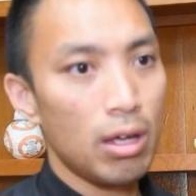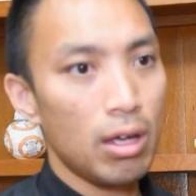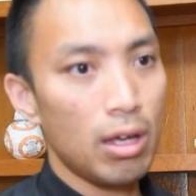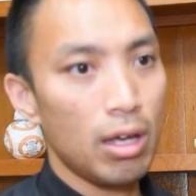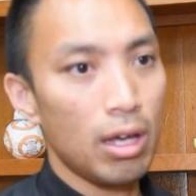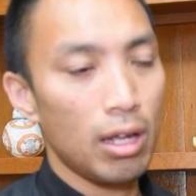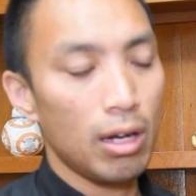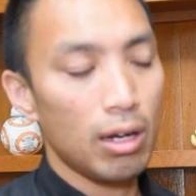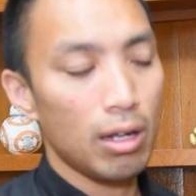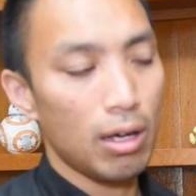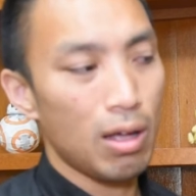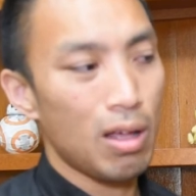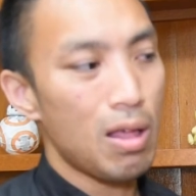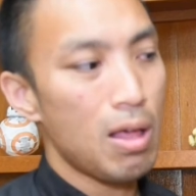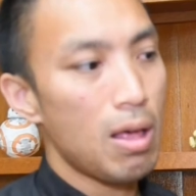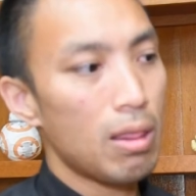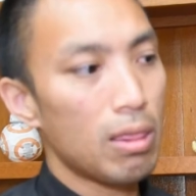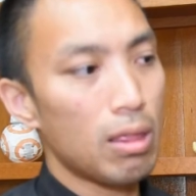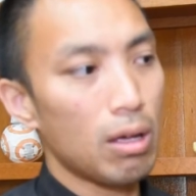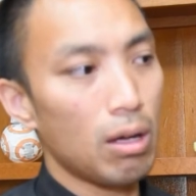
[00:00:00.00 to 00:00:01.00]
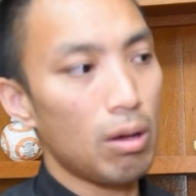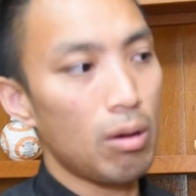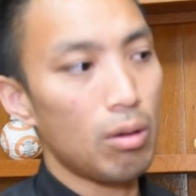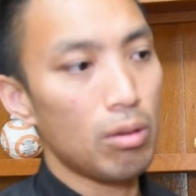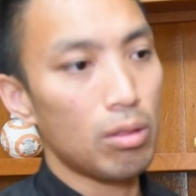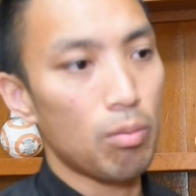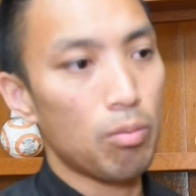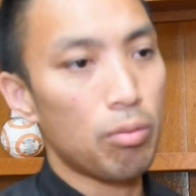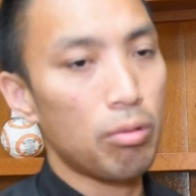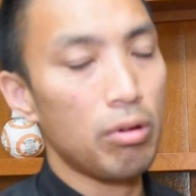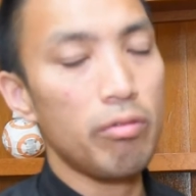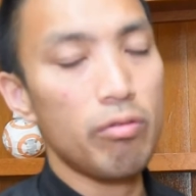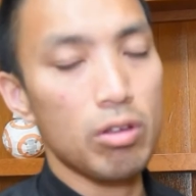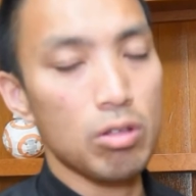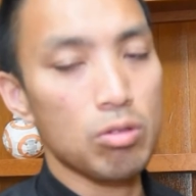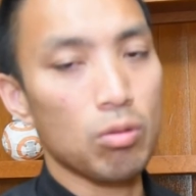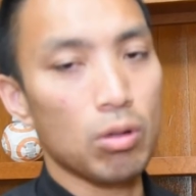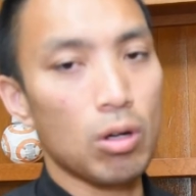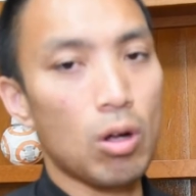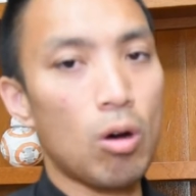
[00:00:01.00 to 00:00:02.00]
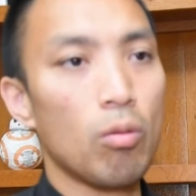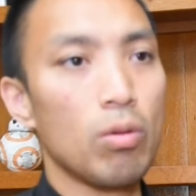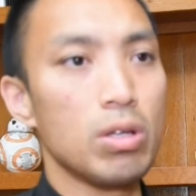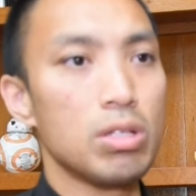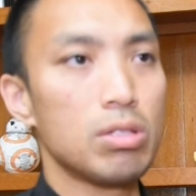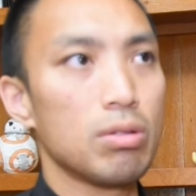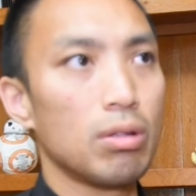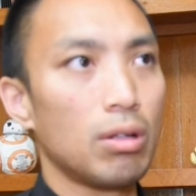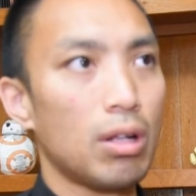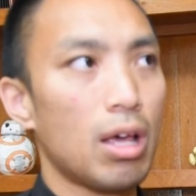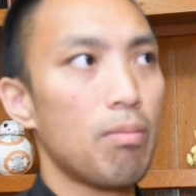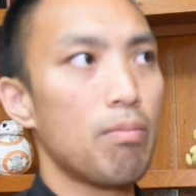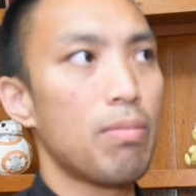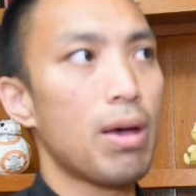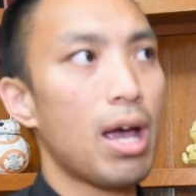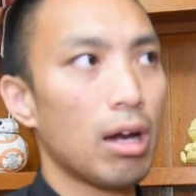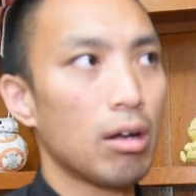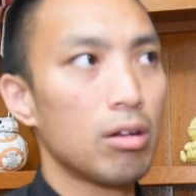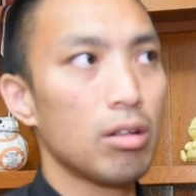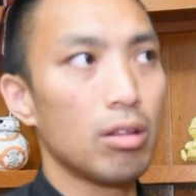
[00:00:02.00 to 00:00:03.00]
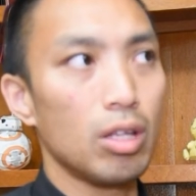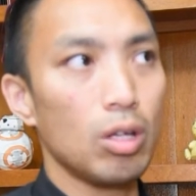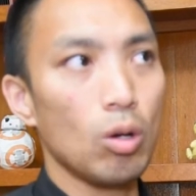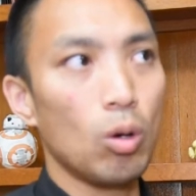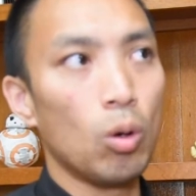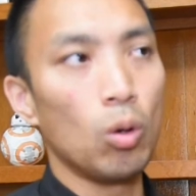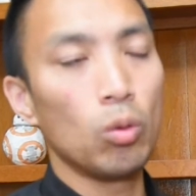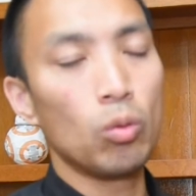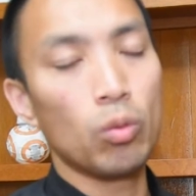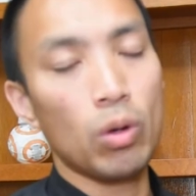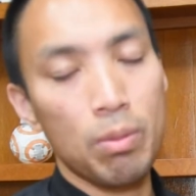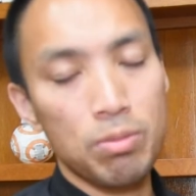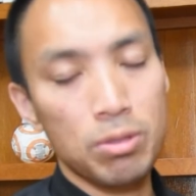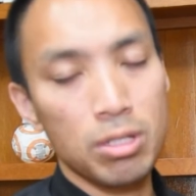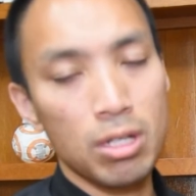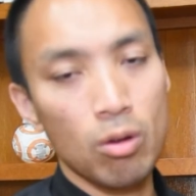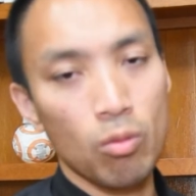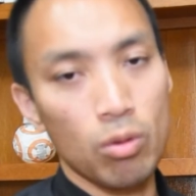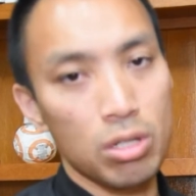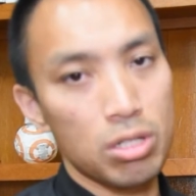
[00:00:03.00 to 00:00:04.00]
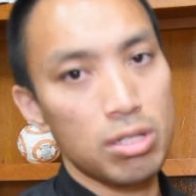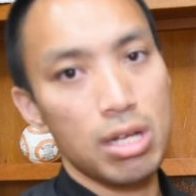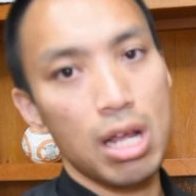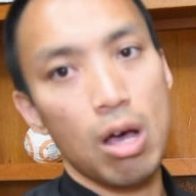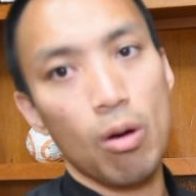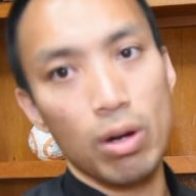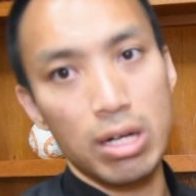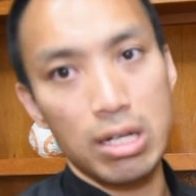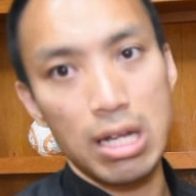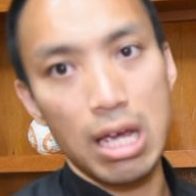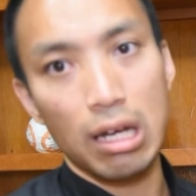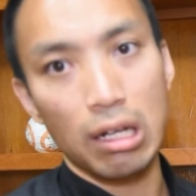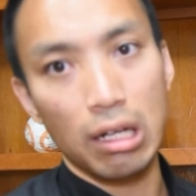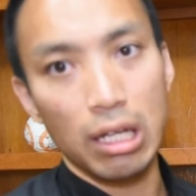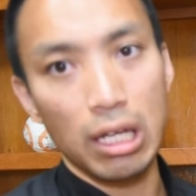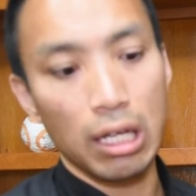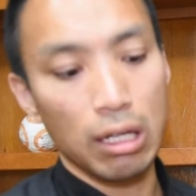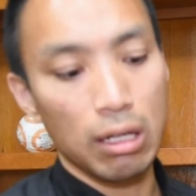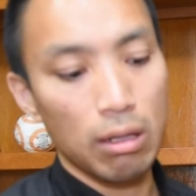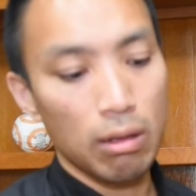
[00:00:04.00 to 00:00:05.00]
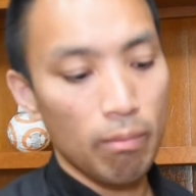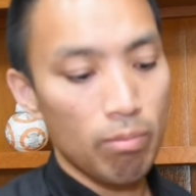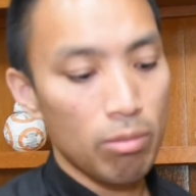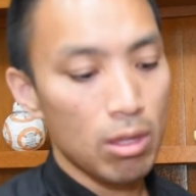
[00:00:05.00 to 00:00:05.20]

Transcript: And the previous one always led back to the old website, which is now a dead link.